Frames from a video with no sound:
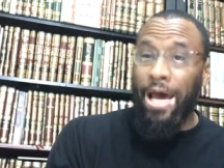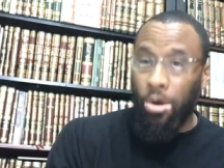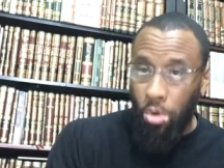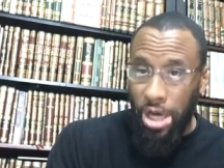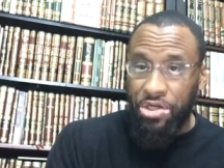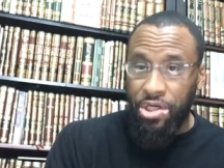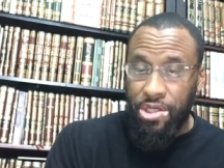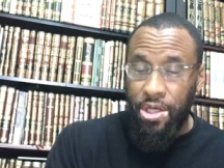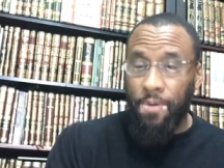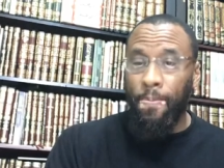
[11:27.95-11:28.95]
Seattle,
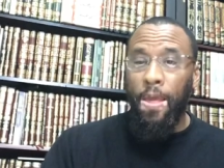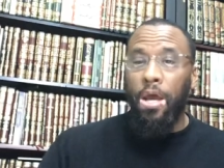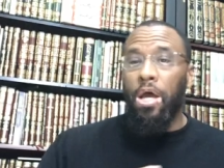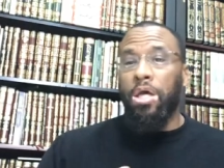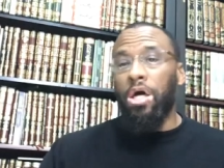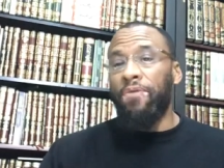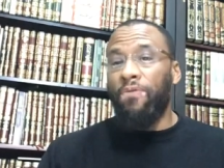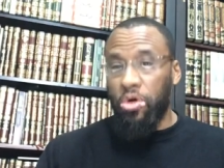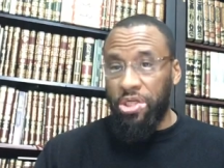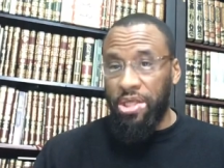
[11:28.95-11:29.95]
Washington.
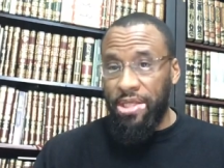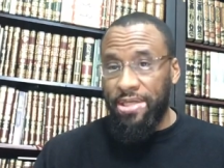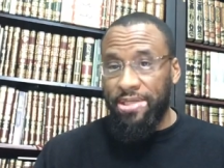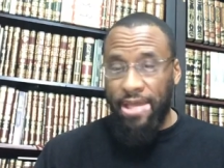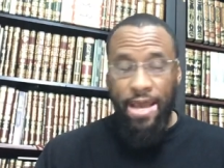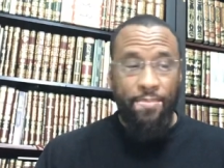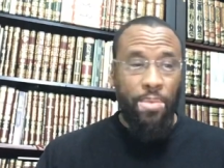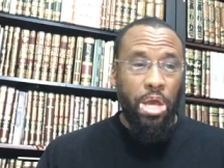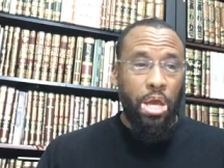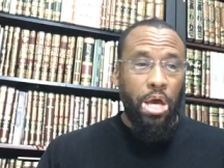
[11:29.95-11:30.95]
Unfortunately, these
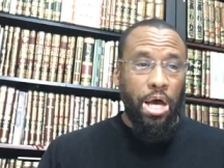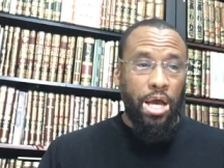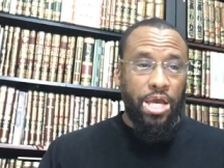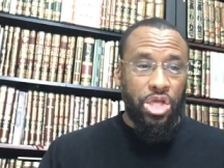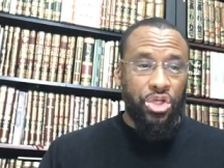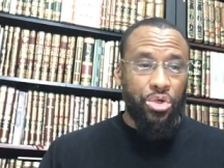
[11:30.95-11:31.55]
same uh,